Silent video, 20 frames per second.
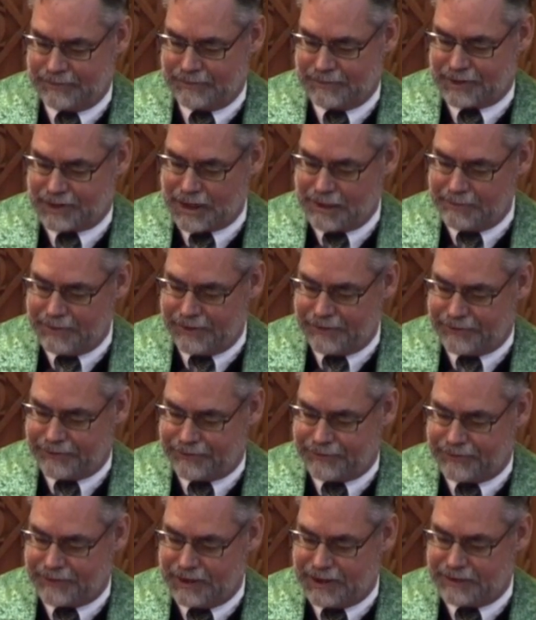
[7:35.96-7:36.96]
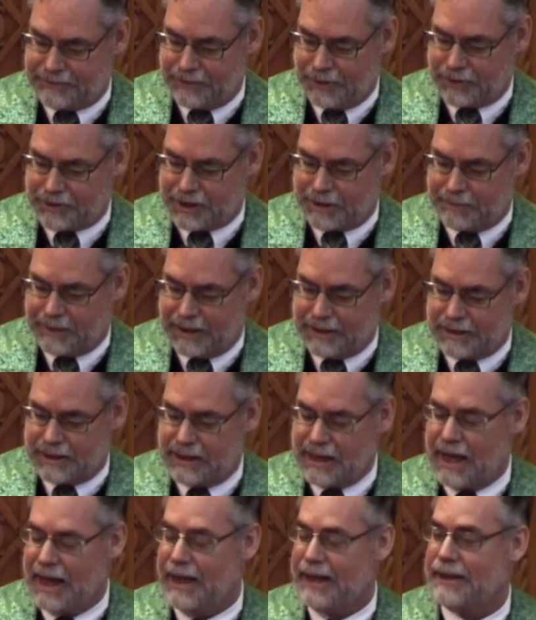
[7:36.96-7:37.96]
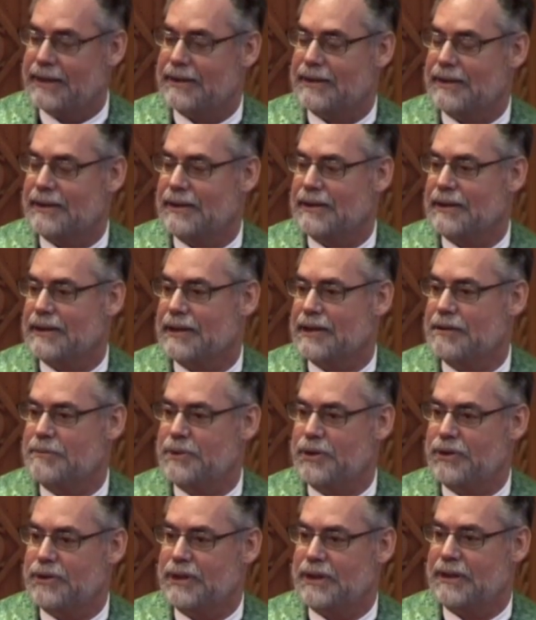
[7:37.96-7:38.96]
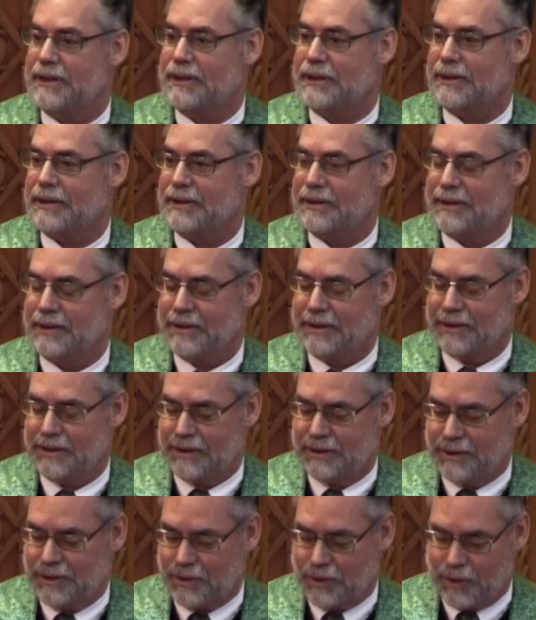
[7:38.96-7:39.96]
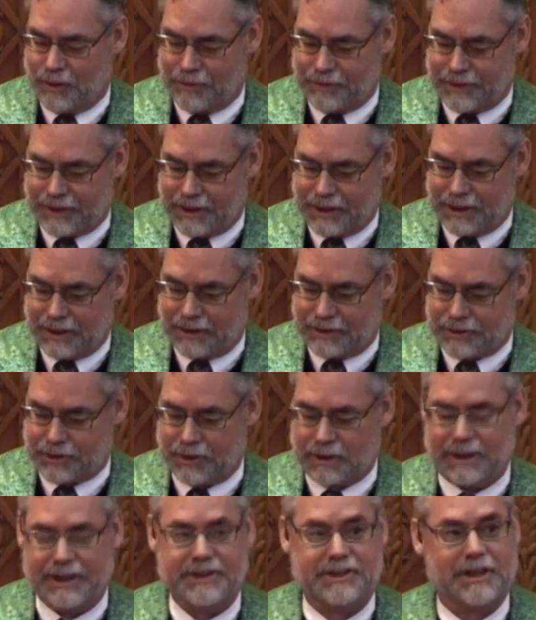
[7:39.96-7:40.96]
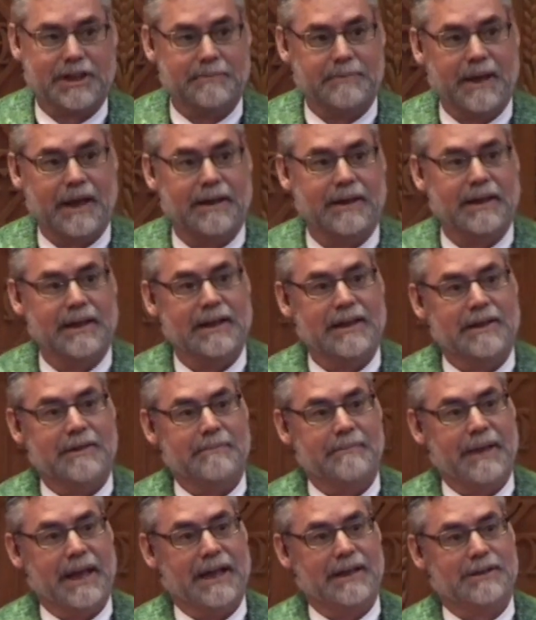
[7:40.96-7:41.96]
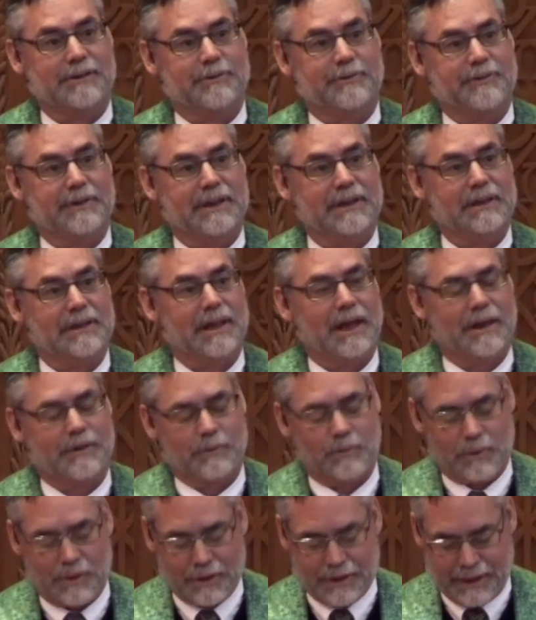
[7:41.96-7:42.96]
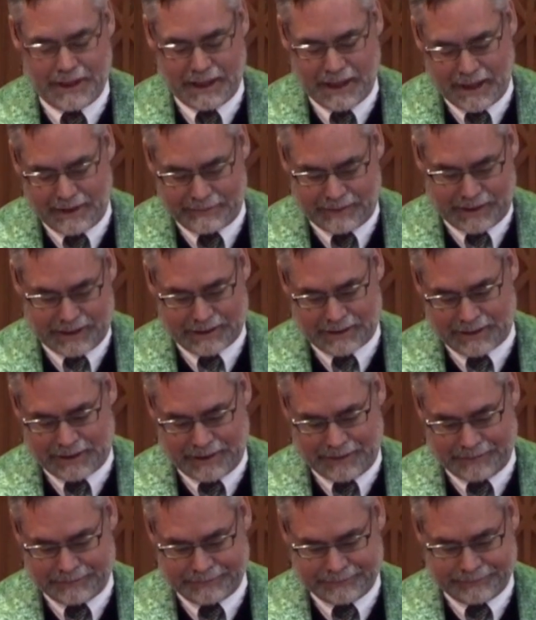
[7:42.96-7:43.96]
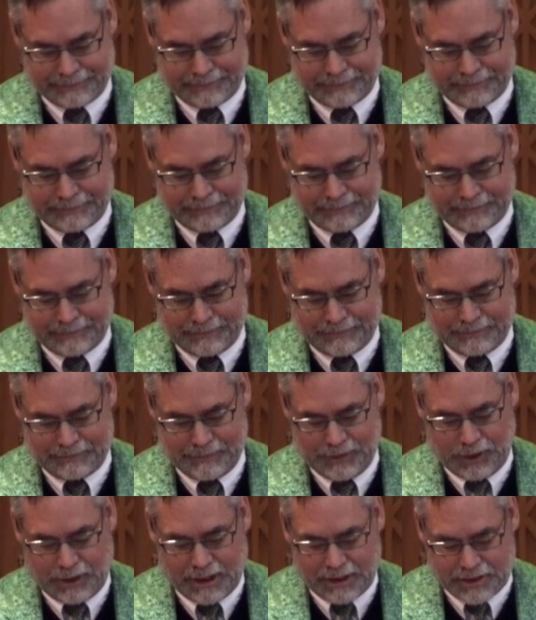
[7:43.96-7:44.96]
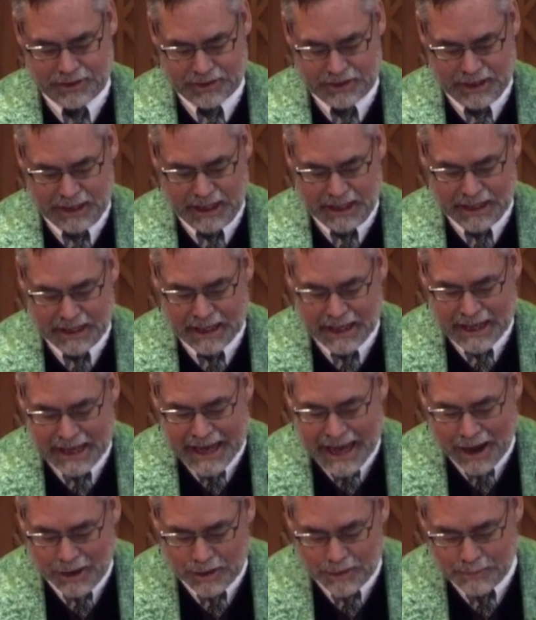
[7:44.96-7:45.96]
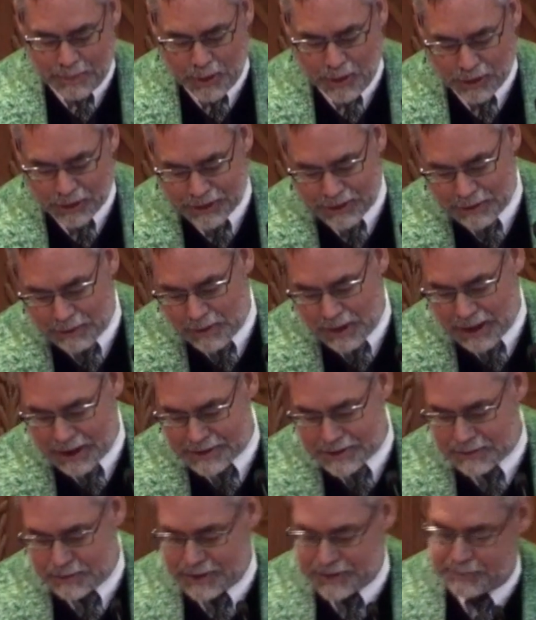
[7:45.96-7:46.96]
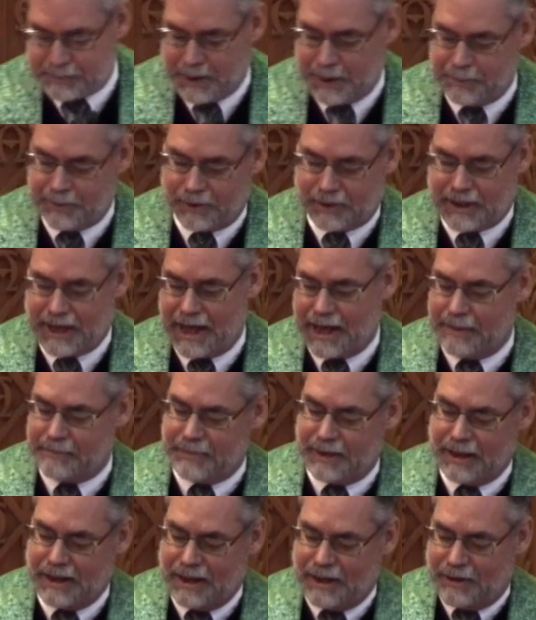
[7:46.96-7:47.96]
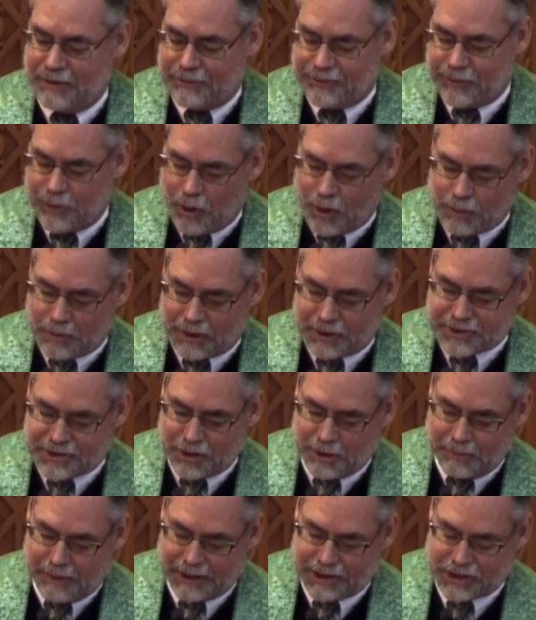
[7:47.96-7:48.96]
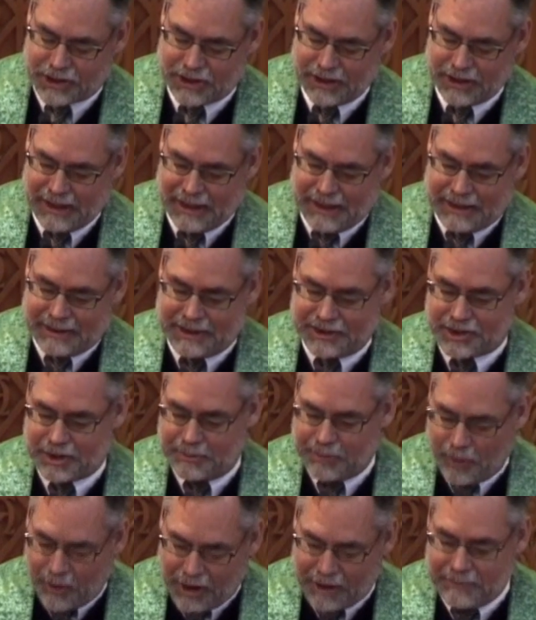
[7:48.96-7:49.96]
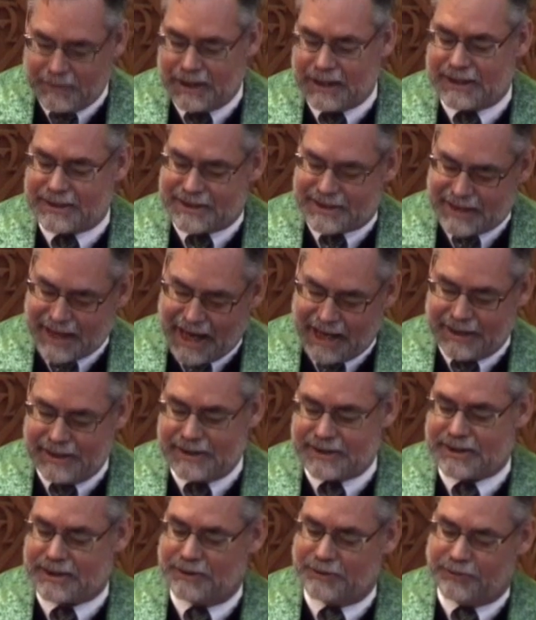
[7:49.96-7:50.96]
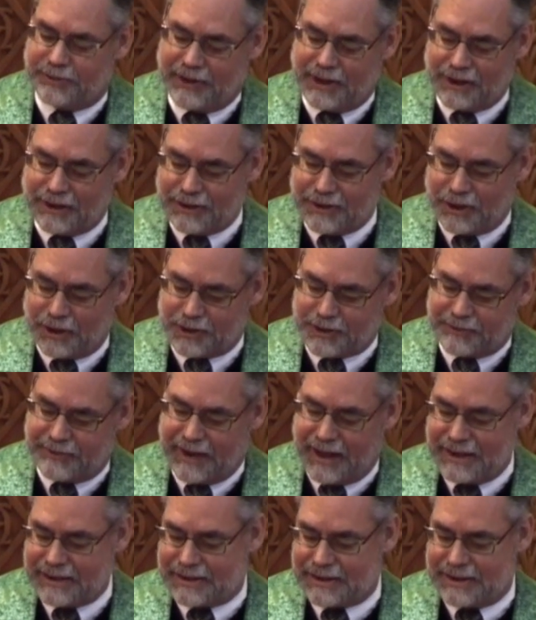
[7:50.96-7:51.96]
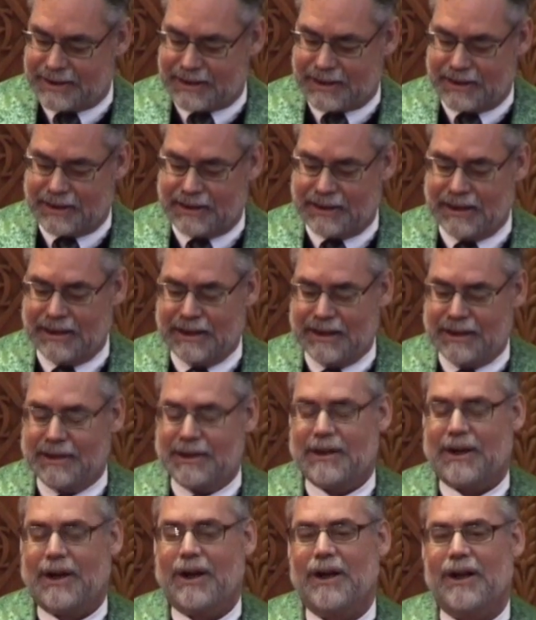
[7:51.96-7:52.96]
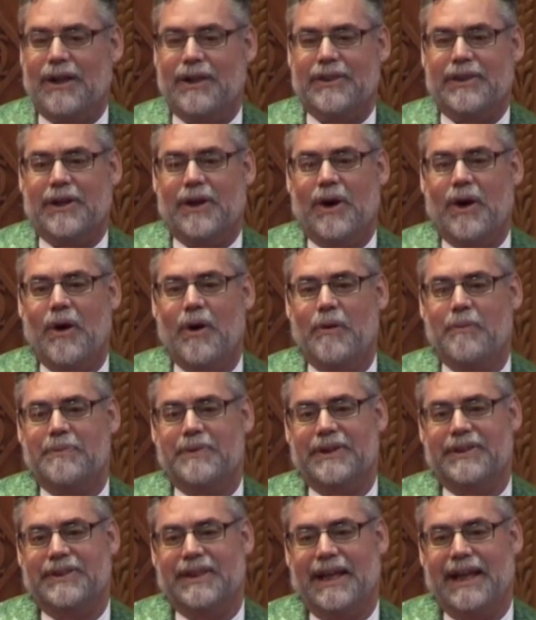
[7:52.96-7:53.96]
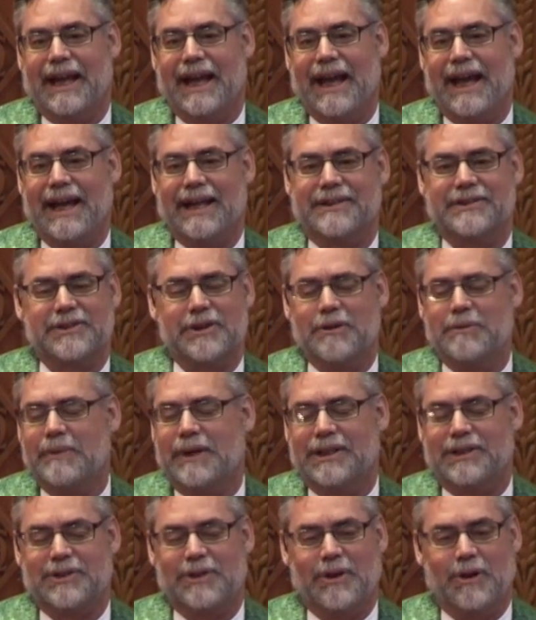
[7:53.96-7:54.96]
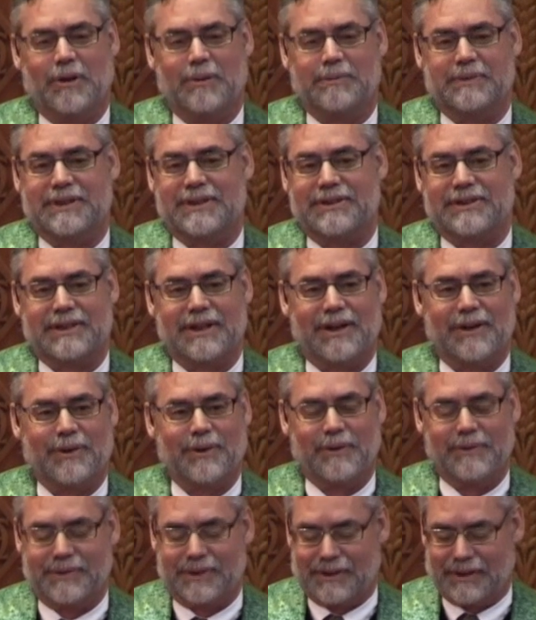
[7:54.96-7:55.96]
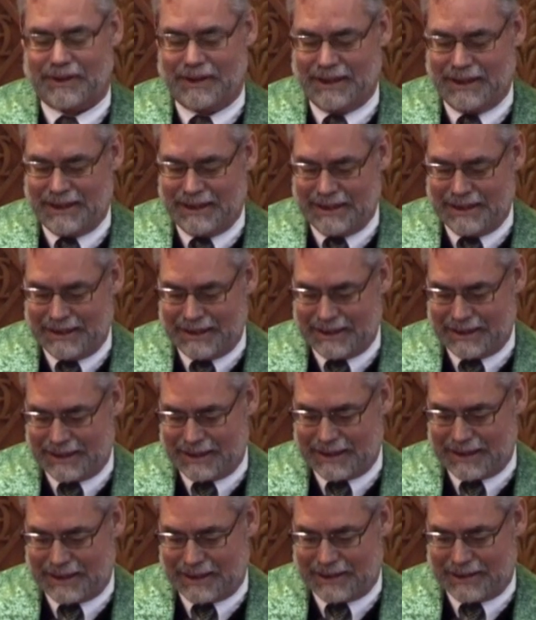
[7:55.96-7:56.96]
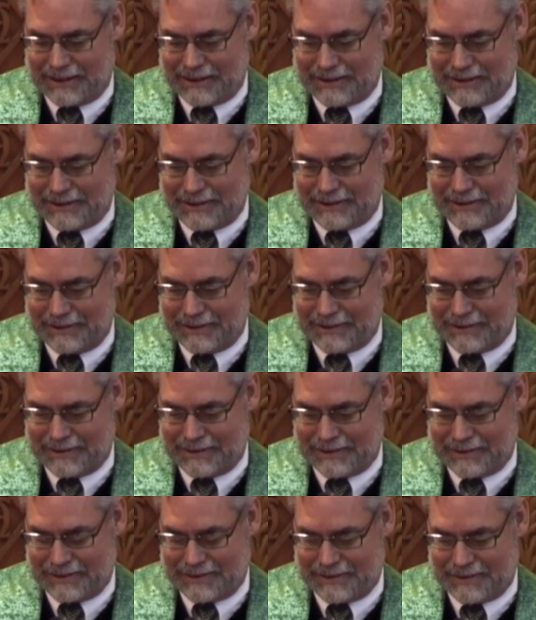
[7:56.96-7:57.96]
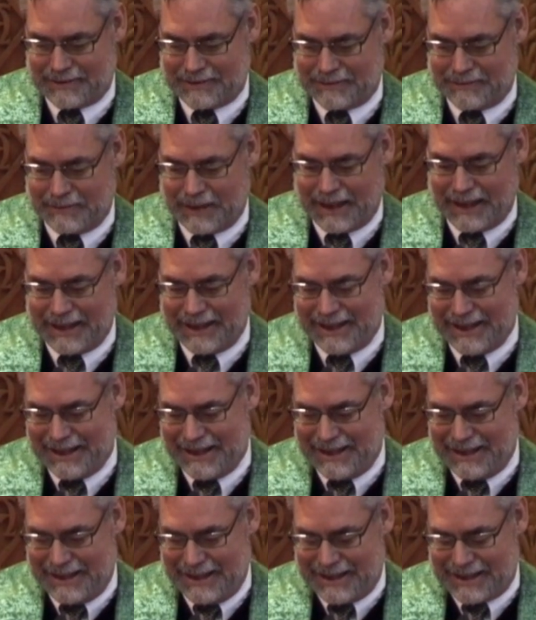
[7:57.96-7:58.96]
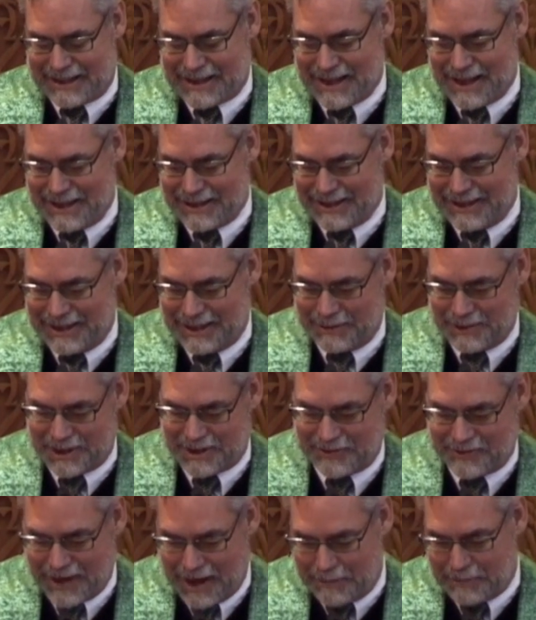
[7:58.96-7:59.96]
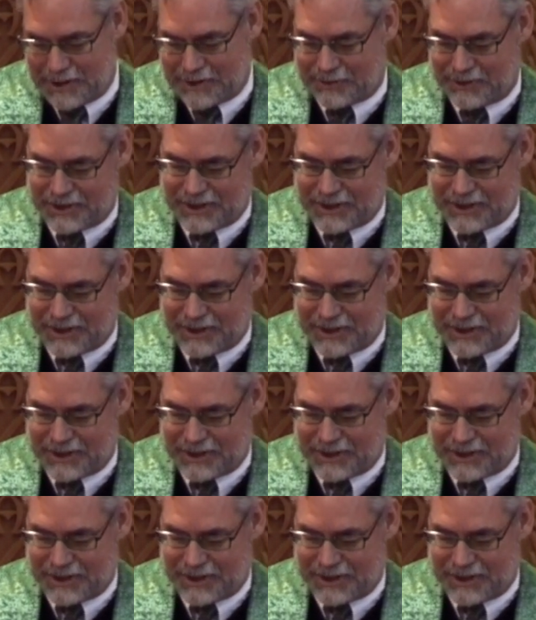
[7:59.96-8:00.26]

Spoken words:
Some of these folks have been denied communion over the years, or at least had been made to feel unworthy of it. You could see how important it was as people came forward, so much disappointment and sadness and fear in those faces, and all the hope that they had, so much hope to start over again. My colleague was famous for